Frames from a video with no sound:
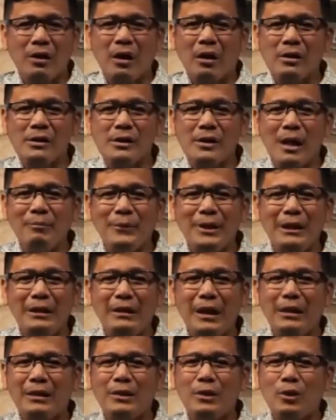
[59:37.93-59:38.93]
something
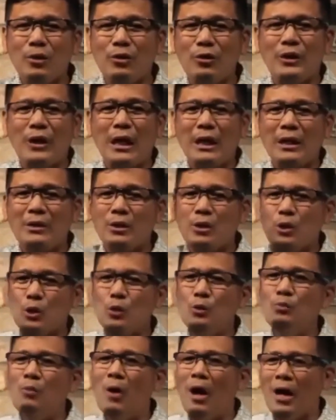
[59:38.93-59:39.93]
that you think
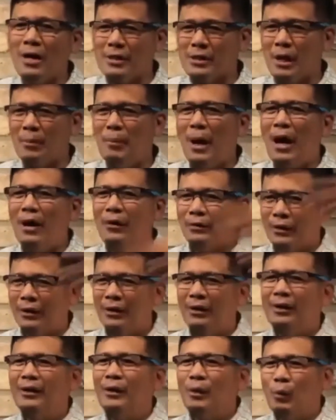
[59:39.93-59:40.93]
too much about
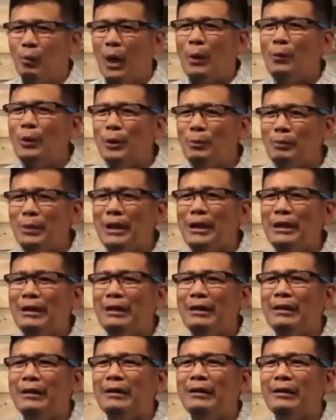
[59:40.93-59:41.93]
what would
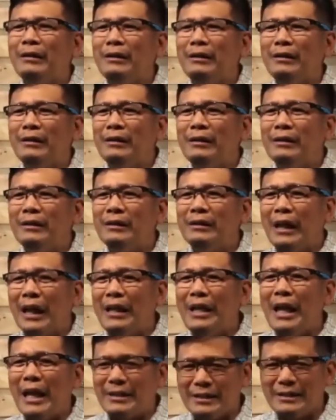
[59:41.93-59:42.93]
be the
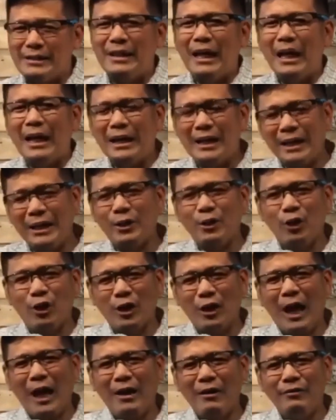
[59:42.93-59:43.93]
next day in your
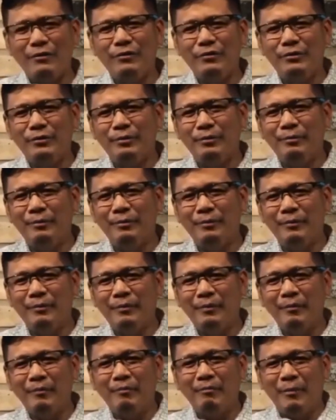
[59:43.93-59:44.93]
life.
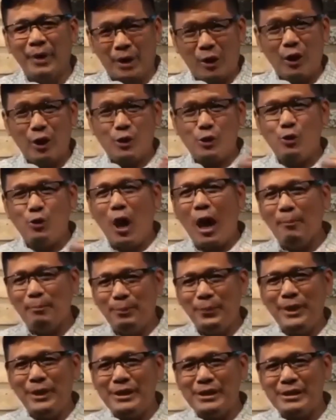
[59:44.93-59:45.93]
Because you have
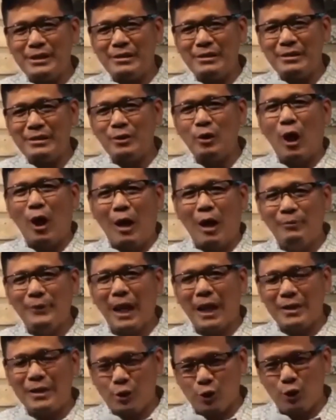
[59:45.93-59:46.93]
peace, you have
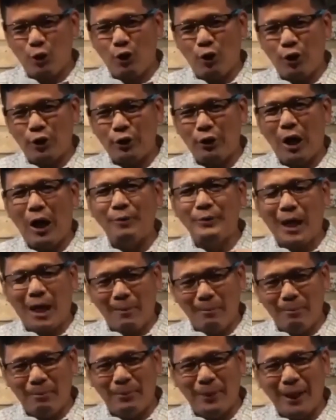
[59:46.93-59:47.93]
that joy, you have that
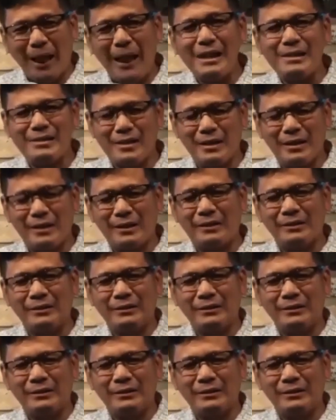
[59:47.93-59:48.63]
blessing,